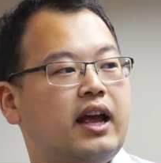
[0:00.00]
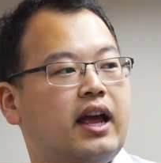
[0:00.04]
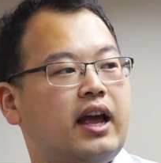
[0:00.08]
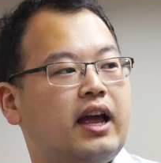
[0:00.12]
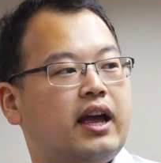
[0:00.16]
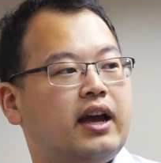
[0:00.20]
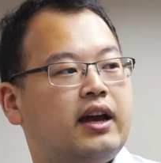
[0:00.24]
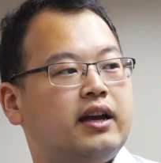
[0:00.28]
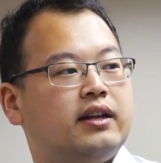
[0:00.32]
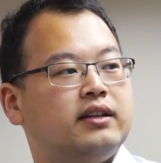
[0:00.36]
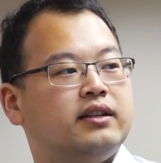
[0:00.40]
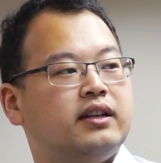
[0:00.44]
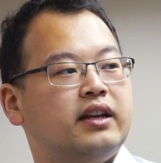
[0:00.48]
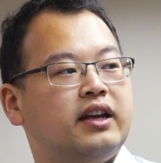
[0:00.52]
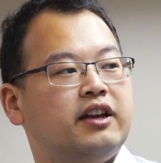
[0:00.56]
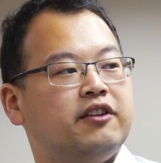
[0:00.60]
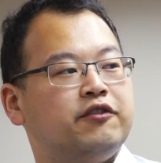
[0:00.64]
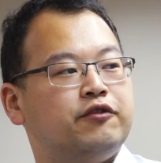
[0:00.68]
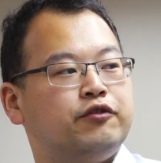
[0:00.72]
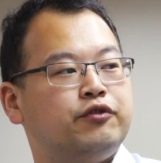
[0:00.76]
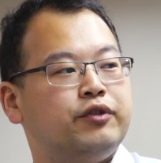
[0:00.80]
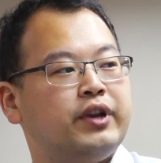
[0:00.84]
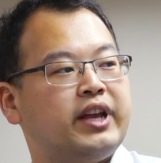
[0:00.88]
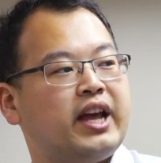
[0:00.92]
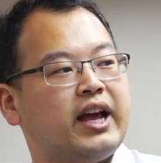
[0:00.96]
And
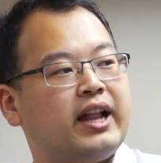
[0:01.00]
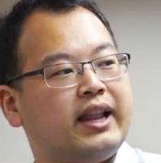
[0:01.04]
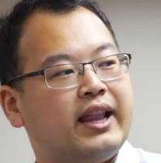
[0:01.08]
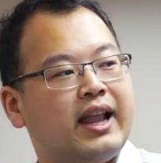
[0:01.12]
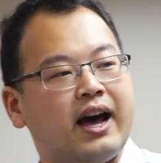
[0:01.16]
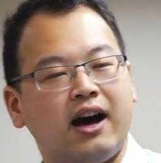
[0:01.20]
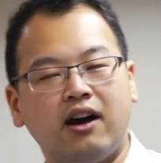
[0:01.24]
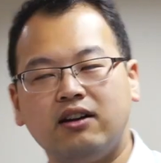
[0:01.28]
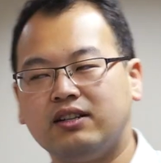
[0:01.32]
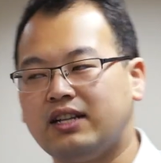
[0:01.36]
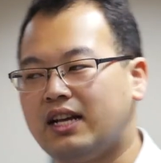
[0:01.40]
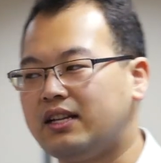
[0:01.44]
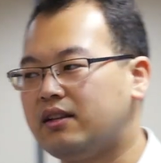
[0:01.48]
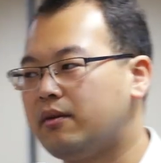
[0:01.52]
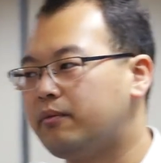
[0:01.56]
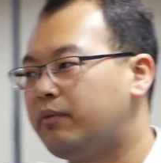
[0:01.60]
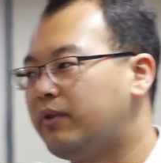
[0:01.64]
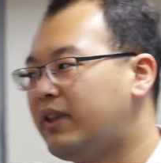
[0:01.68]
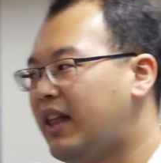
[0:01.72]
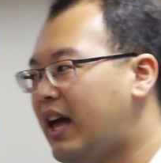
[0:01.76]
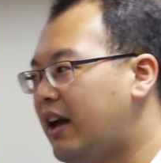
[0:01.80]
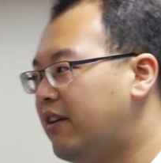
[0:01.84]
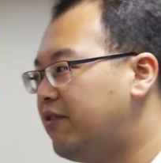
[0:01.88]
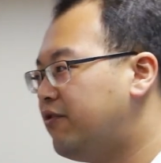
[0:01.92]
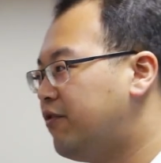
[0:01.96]
if we allow that the
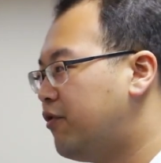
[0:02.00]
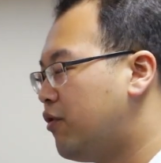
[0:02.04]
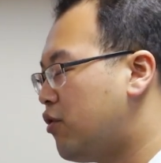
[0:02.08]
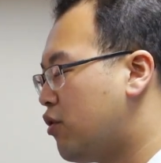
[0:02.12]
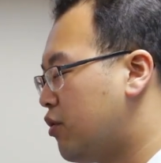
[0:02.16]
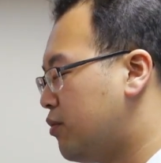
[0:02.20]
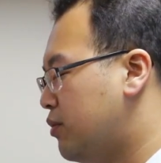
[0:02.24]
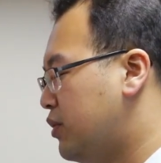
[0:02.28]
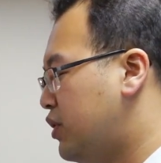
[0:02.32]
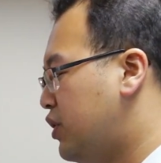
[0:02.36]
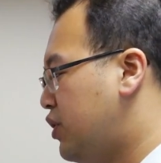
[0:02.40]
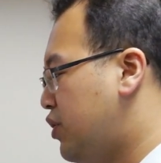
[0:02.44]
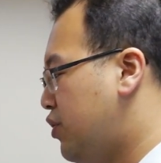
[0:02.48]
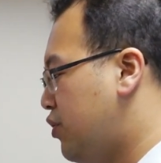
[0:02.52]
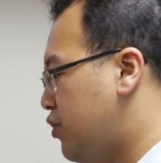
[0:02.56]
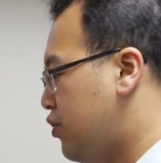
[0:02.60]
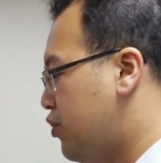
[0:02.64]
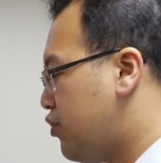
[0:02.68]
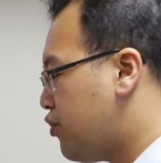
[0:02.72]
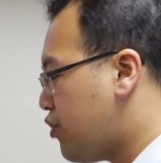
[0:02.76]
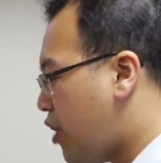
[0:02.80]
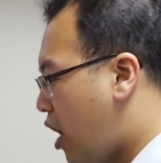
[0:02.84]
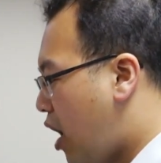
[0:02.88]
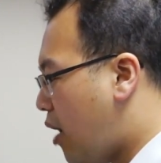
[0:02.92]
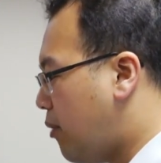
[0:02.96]
platforms to
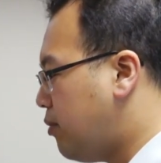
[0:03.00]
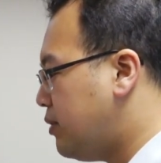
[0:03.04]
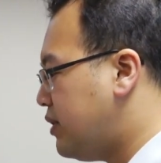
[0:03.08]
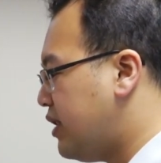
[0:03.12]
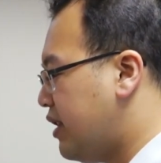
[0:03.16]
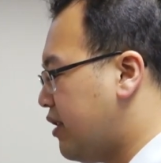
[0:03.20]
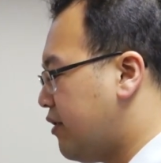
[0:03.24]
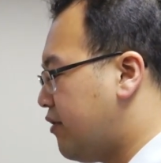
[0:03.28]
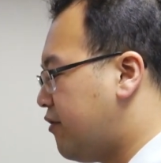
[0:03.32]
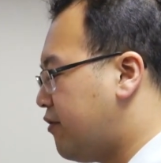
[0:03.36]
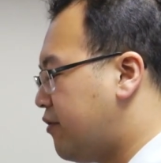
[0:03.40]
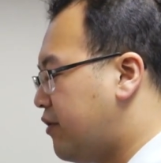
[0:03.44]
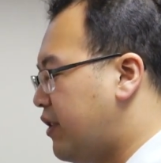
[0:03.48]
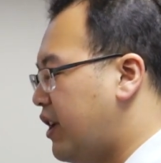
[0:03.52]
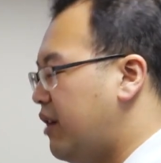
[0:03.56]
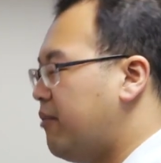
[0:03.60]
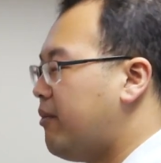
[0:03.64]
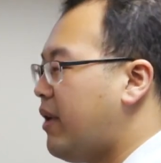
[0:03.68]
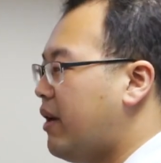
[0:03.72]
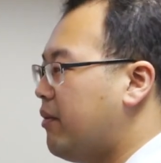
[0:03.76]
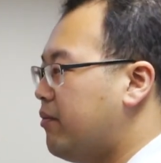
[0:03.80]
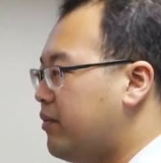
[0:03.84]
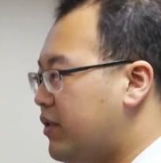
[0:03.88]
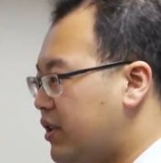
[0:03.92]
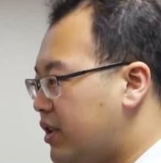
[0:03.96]
drop their free
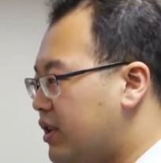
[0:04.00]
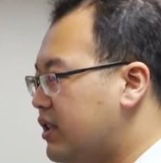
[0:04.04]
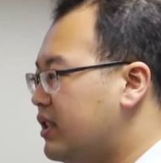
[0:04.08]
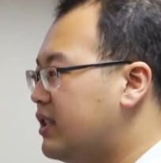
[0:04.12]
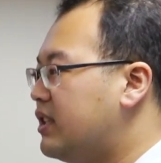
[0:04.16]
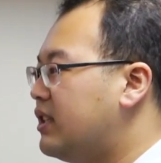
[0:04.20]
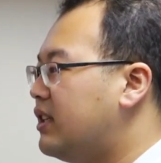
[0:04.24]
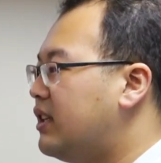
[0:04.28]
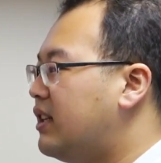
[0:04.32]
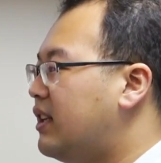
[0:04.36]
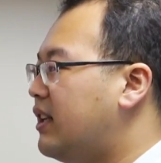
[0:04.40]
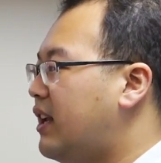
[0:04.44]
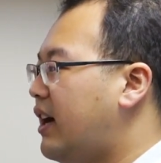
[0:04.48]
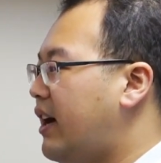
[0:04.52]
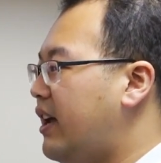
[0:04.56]
members,